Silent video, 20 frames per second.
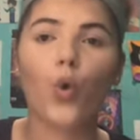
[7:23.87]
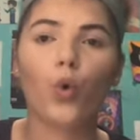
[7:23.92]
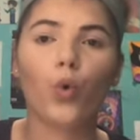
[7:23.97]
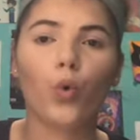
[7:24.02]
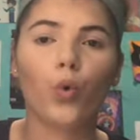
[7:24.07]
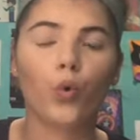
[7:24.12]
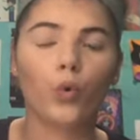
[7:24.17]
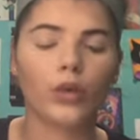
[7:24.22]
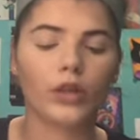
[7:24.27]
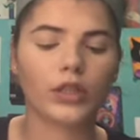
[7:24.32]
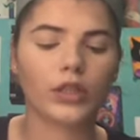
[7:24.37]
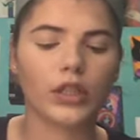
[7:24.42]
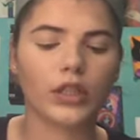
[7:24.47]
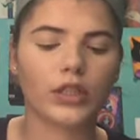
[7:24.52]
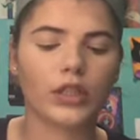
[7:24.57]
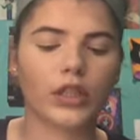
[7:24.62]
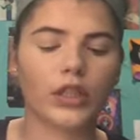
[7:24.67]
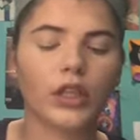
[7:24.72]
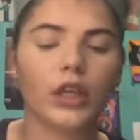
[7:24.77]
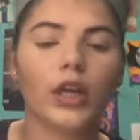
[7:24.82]
oh that's
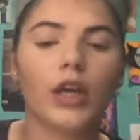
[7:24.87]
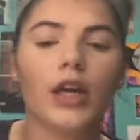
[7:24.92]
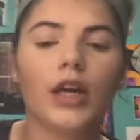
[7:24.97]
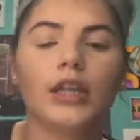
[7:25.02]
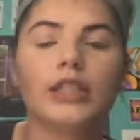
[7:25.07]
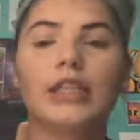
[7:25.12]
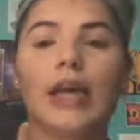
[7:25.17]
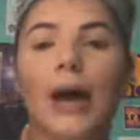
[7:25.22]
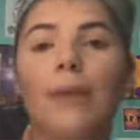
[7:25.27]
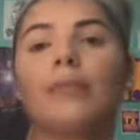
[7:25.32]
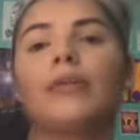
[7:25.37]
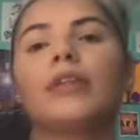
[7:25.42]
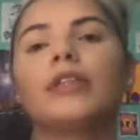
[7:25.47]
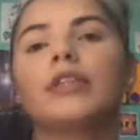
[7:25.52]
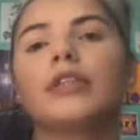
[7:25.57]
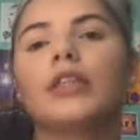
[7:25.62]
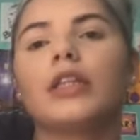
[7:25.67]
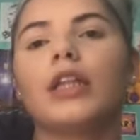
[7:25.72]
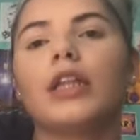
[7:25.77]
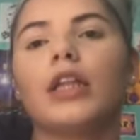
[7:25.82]
dusty, tap it
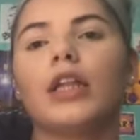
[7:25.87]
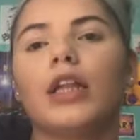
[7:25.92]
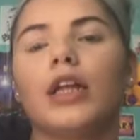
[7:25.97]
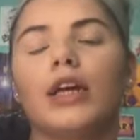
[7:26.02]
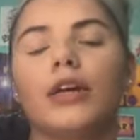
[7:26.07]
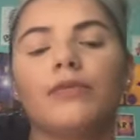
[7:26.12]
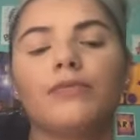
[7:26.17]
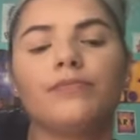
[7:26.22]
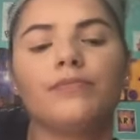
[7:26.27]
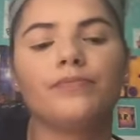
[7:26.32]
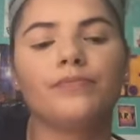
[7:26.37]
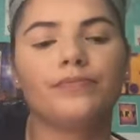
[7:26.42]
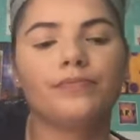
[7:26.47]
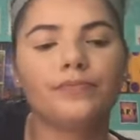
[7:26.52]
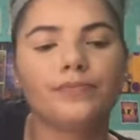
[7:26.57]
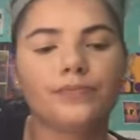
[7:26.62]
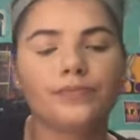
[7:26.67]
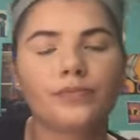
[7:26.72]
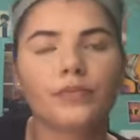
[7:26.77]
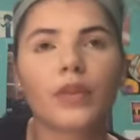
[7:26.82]
into the lid.
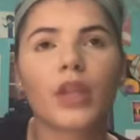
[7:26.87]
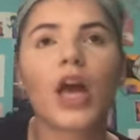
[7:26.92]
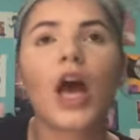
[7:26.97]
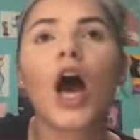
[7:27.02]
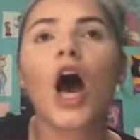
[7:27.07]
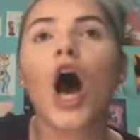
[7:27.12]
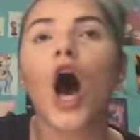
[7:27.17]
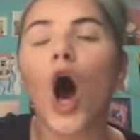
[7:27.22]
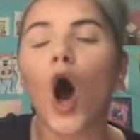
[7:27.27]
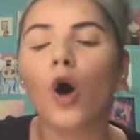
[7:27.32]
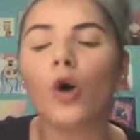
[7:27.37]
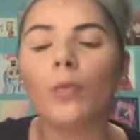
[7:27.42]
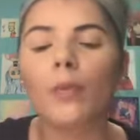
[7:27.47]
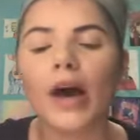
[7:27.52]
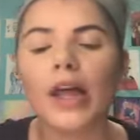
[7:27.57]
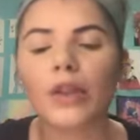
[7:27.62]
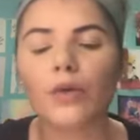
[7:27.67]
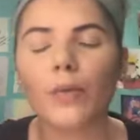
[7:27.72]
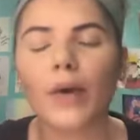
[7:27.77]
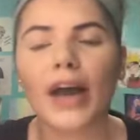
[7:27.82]
Oh,
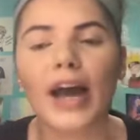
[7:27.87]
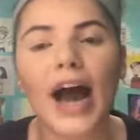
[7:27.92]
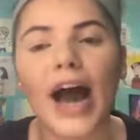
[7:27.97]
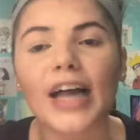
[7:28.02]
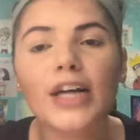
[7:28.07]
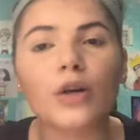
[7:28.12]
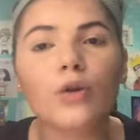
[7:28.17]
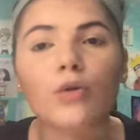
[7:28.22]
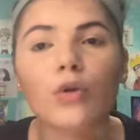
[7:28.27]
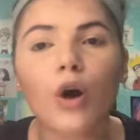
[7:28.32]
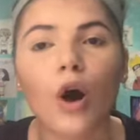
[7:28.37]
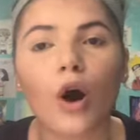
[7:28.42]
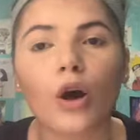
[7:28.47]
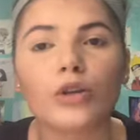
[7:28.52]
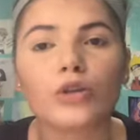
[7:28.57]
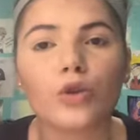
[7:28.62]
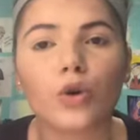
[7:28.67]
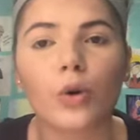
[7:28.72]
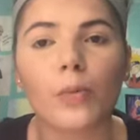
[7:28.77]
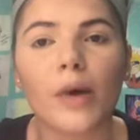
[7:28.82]
by the way, I don't
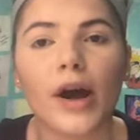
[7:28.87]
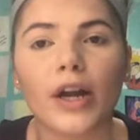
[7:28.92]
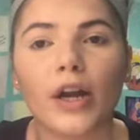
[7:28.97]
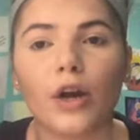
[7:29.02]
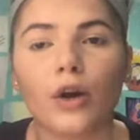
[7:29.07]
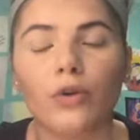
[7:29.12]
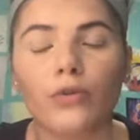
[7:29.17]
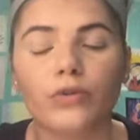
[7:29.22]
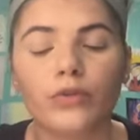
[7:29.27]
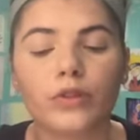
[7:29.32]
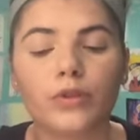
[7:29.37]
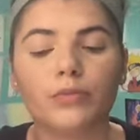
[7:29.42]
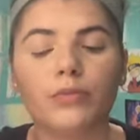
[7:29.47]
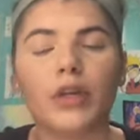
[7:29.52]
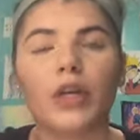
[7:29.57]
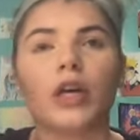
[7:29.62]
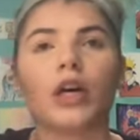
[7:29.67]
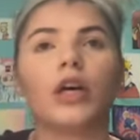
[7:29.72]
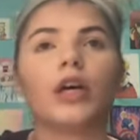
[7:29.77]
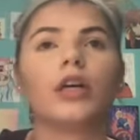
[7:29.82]
contour my nose
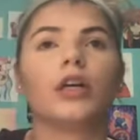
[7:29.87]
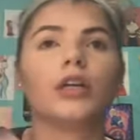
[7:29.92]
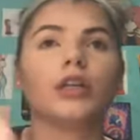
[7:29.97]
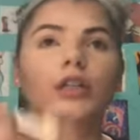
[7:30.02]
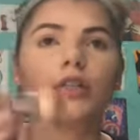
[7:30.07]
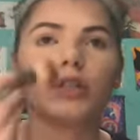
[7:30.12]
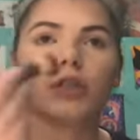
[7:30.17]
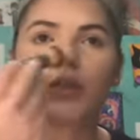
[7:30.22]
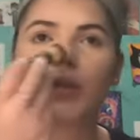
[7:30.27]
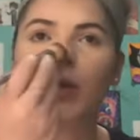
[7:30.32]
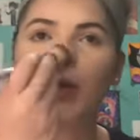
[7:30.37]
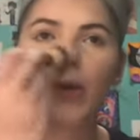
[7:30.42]
because